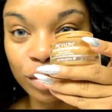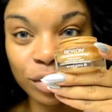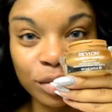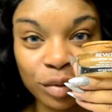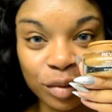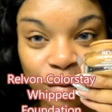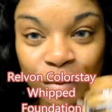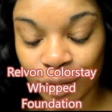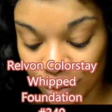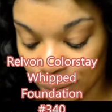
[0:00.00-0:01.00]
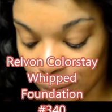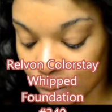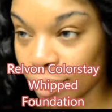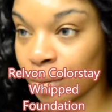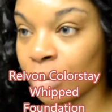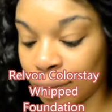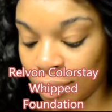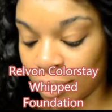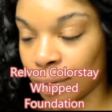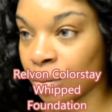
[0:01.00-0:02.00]
makeup tutorial, I am
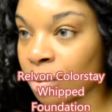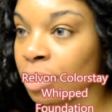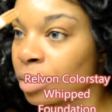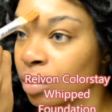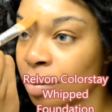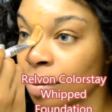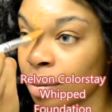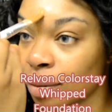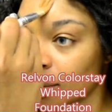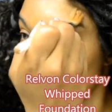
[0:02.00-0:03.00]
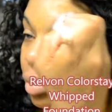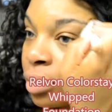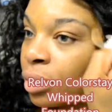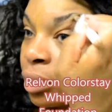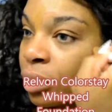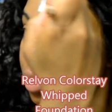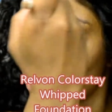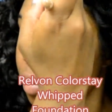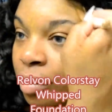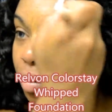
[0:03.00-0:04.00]
applying the Revlon Color
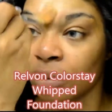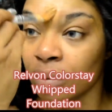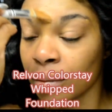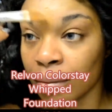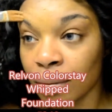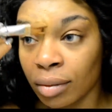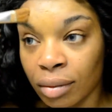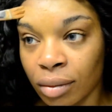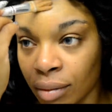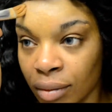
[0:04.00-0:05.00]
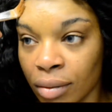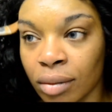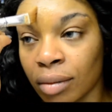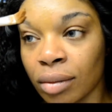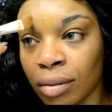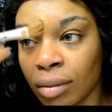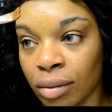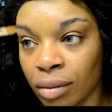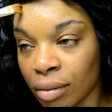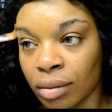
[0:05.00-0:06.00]
Stay Whipped Foundation in 340.
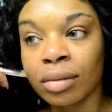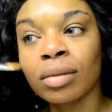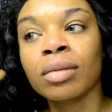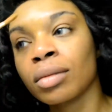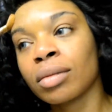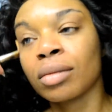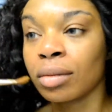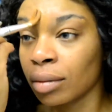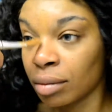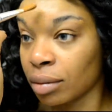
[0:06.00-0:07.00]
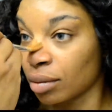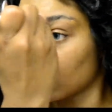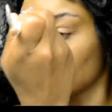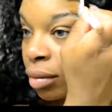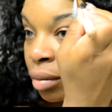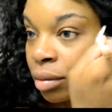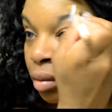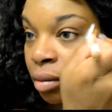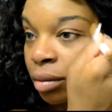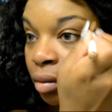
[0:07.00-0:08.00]
I'm going to
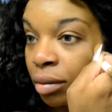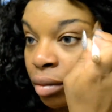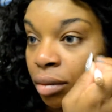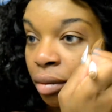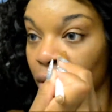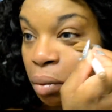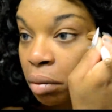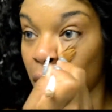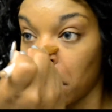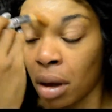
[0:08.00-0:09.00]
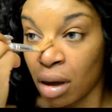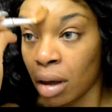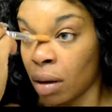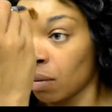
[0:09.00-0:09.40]
put this all over my face.